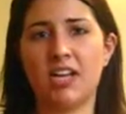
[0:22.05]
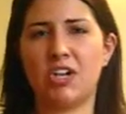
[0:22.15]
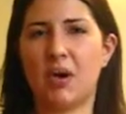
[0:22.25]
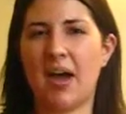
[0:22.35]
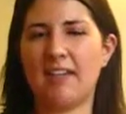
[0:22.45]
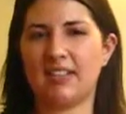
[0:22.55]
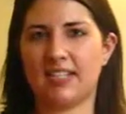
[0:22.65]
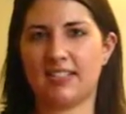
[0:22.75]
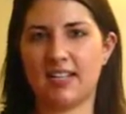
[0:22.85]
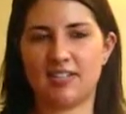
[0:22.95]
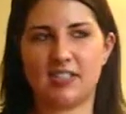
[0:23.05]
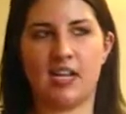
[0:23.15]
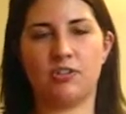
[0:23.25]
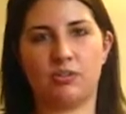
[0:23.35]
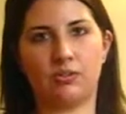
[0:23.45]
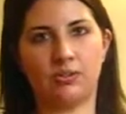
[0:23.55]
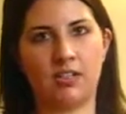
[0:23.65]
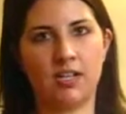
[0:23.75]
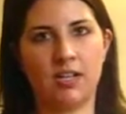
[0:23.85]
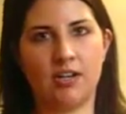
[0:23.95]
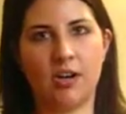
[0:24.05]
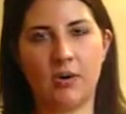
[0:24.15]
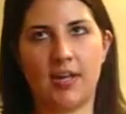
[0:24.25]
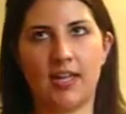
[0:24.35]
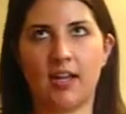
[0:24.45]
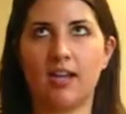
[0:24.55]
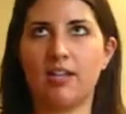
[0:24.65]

having a set schedule, knowing,